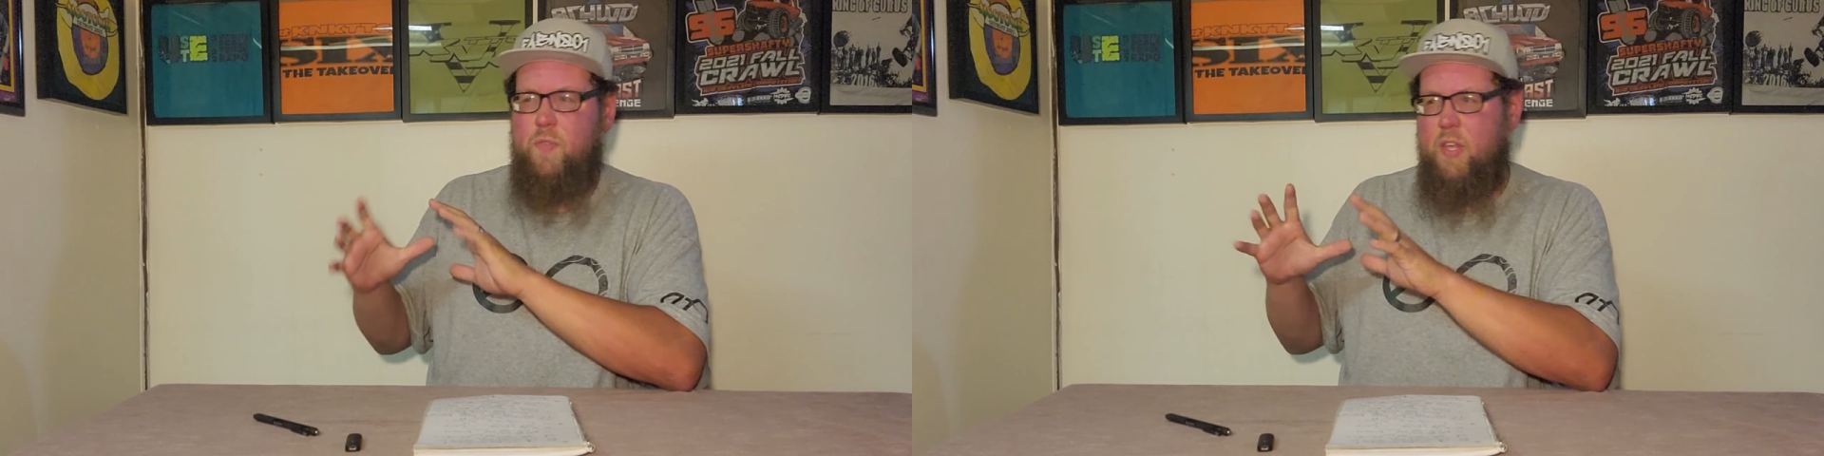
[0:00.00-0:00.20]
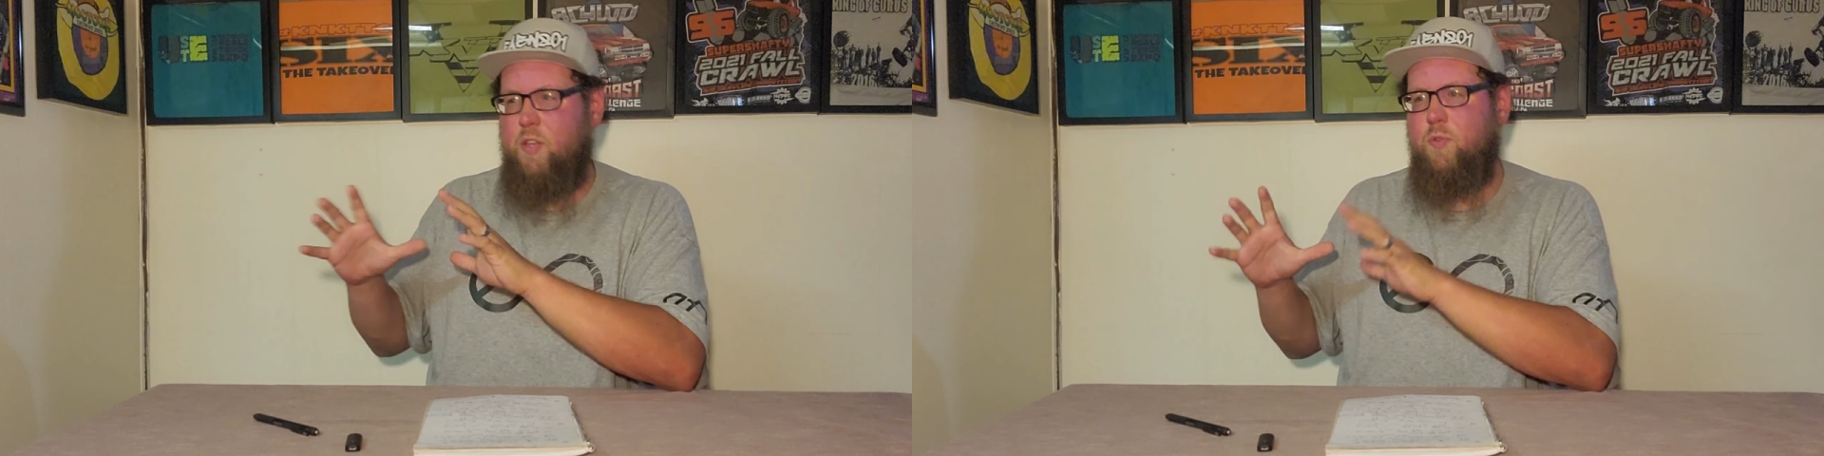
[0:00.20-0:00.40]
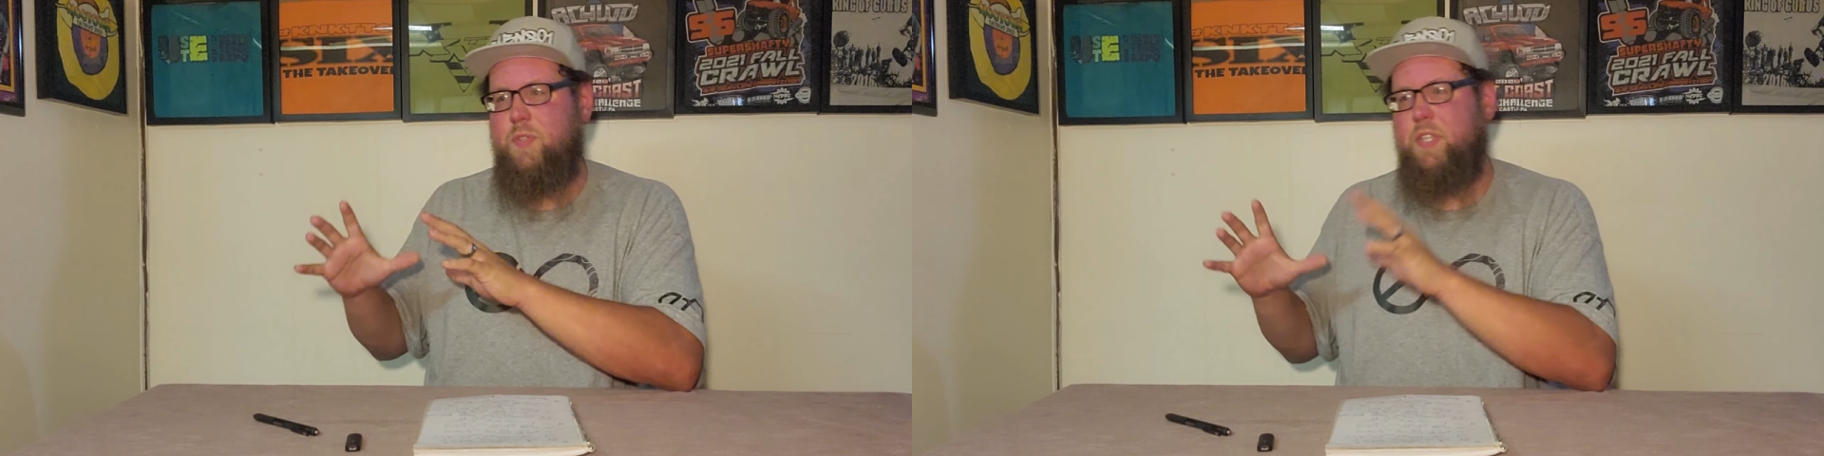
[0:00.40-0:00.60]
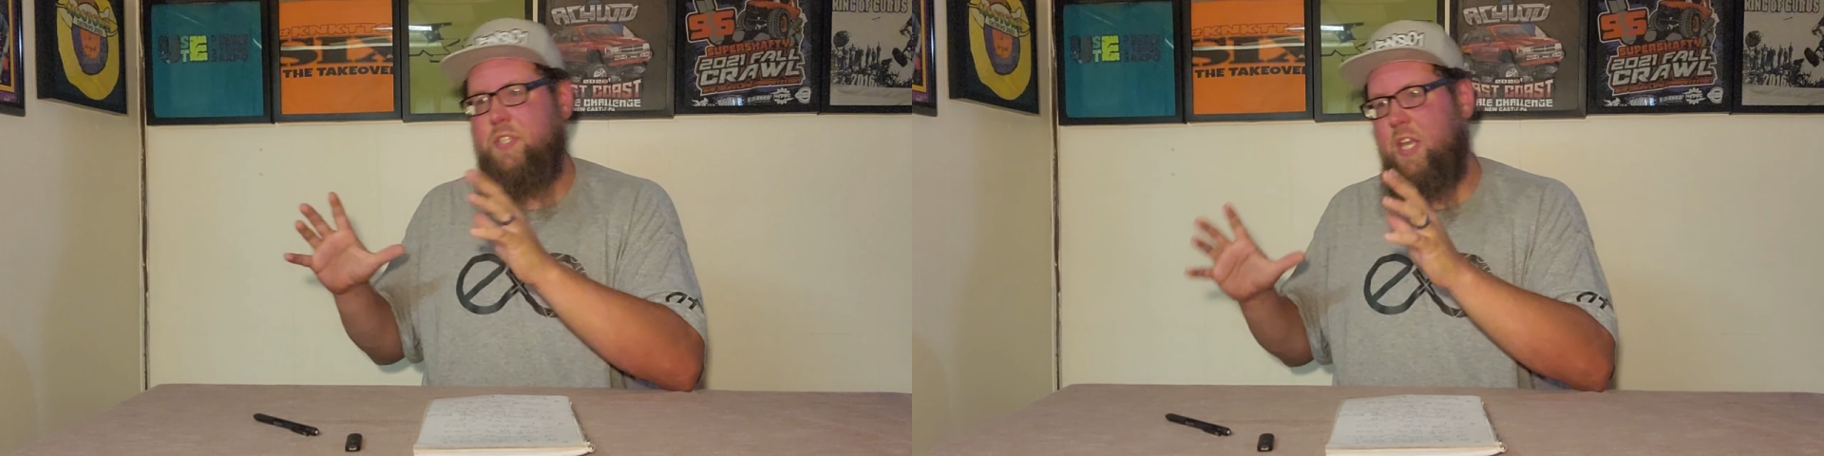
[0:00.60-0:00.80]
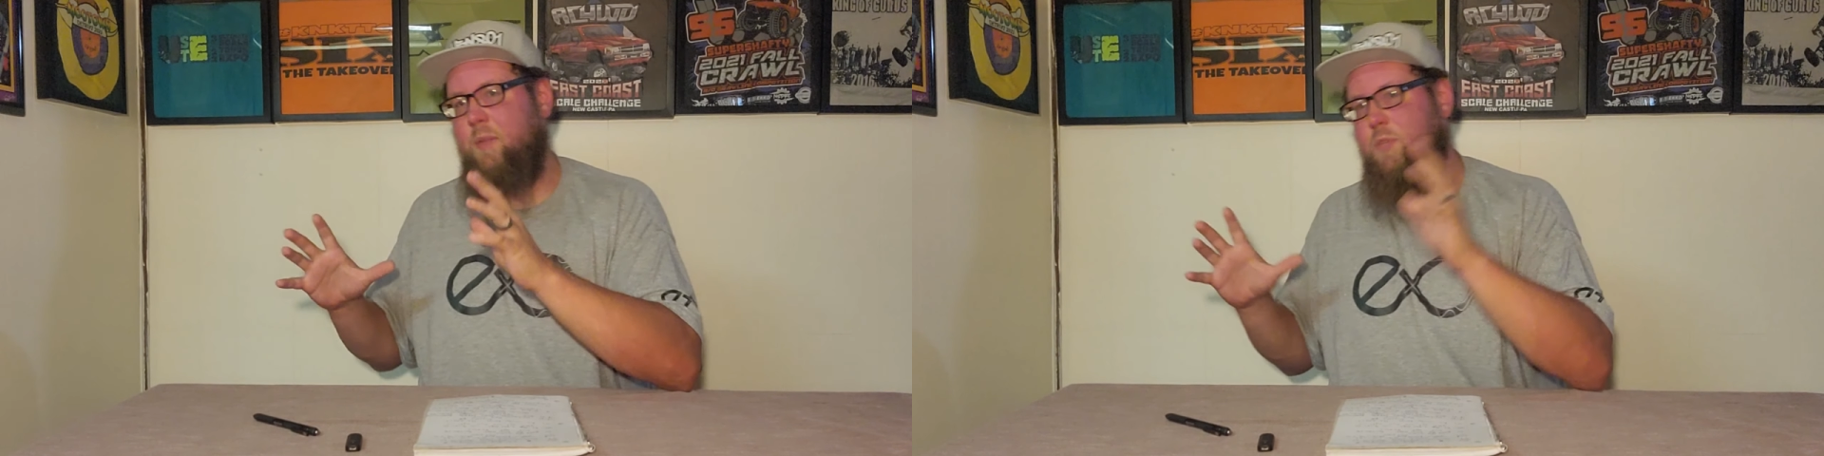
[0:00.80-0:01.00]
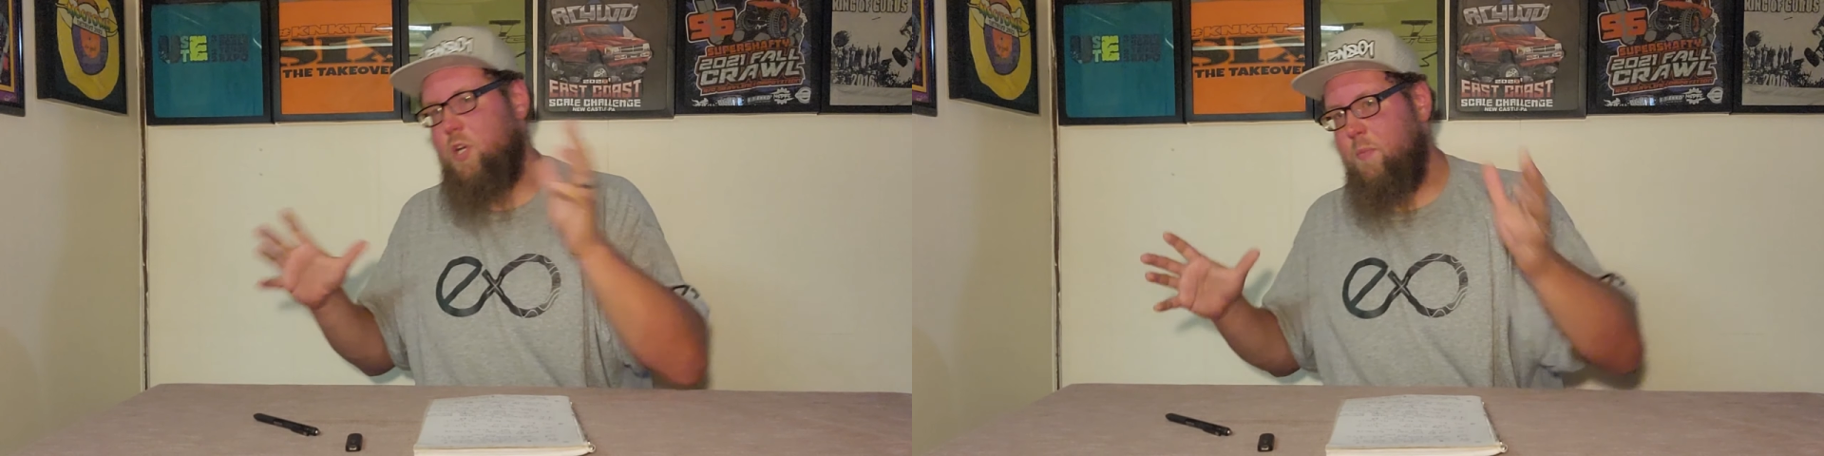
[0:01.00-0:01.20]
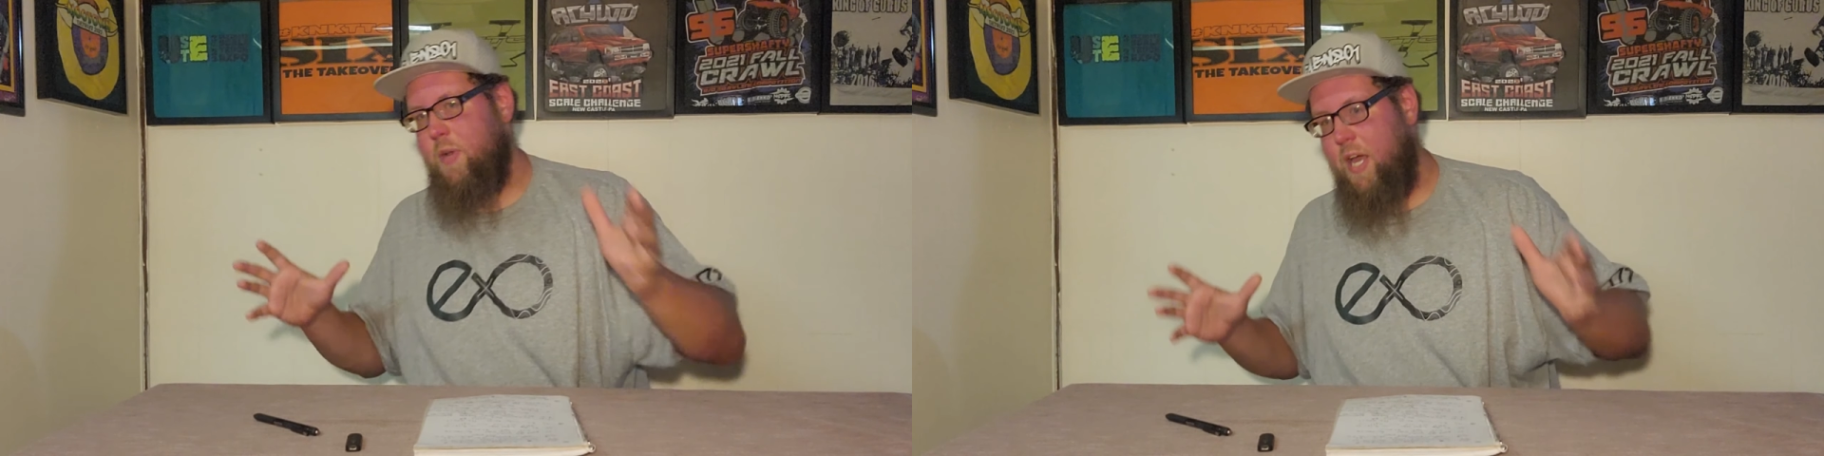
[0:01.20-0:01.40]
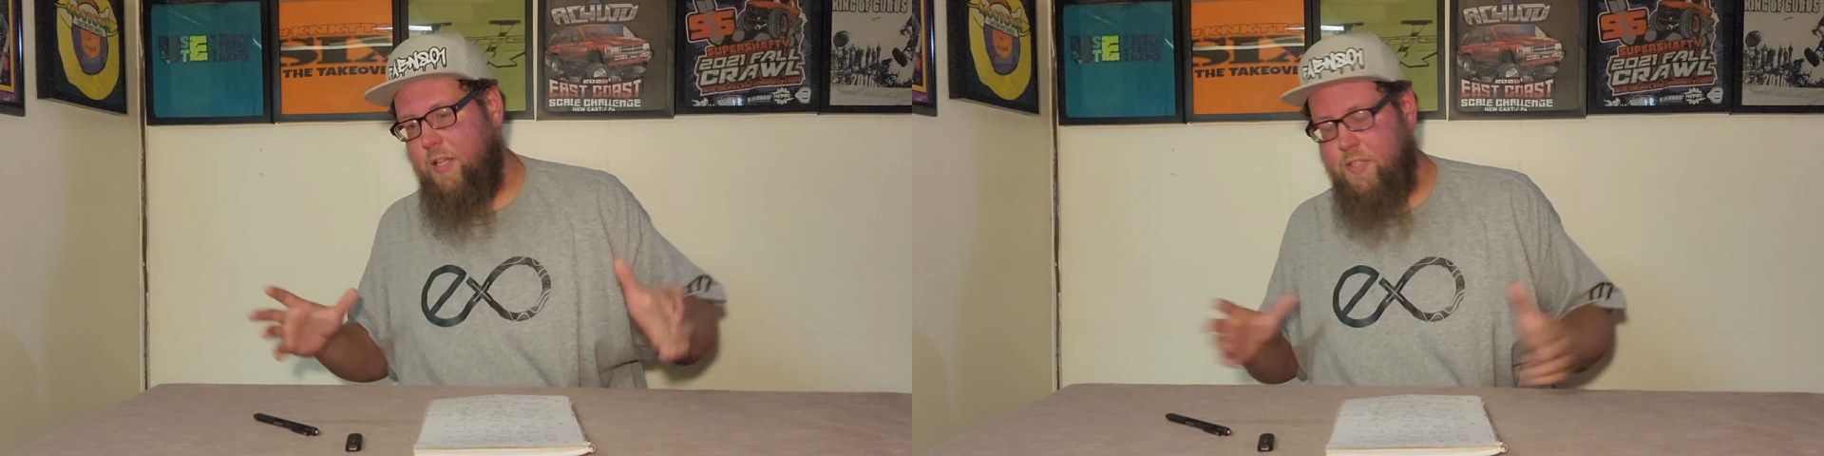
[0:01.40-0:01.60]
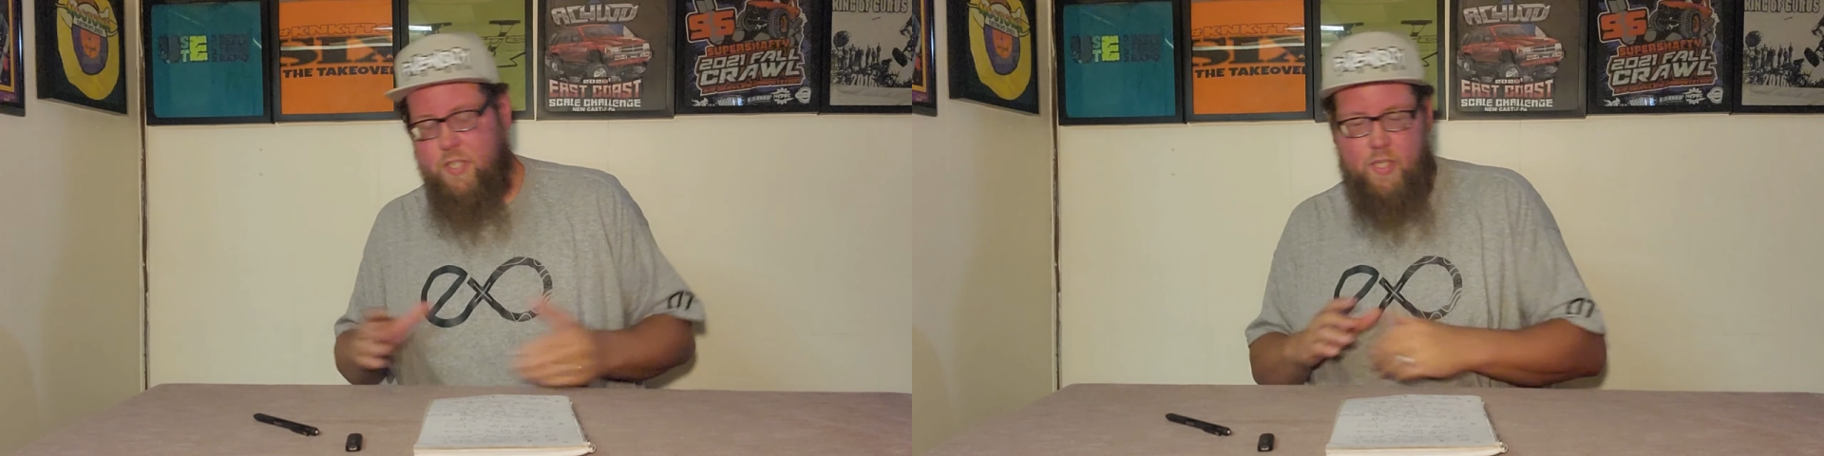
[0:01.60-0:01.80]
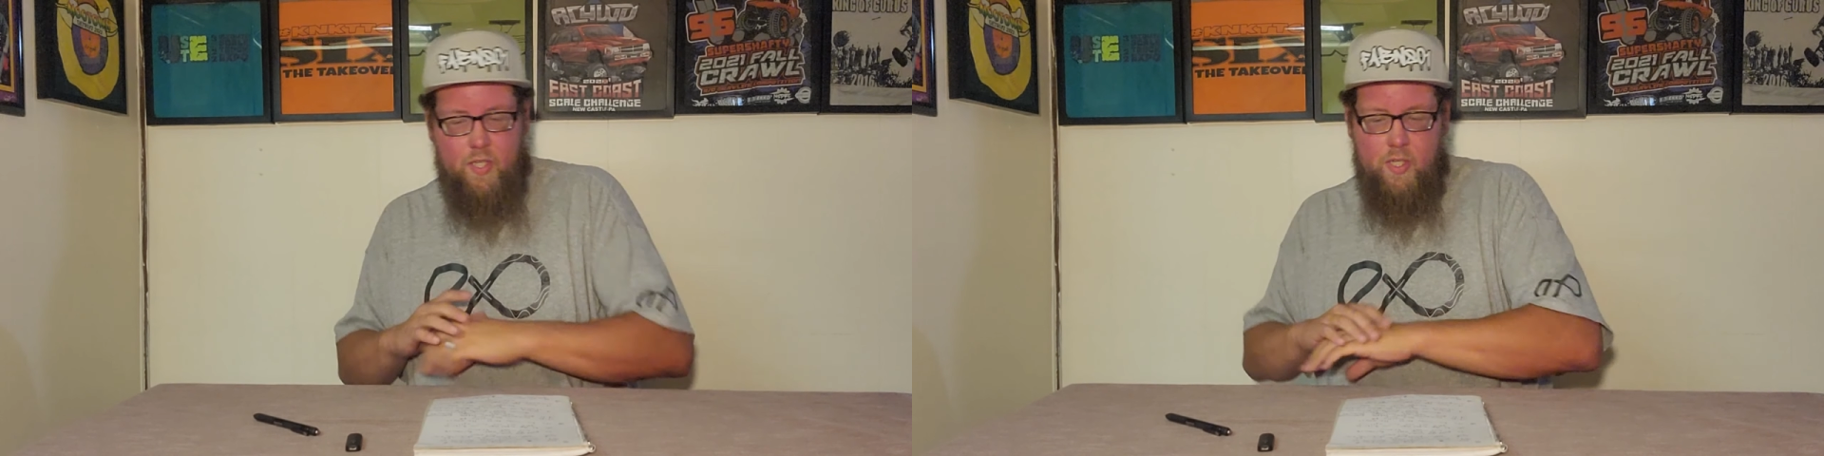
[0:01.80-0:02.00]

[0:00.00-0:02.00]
use the same terminology.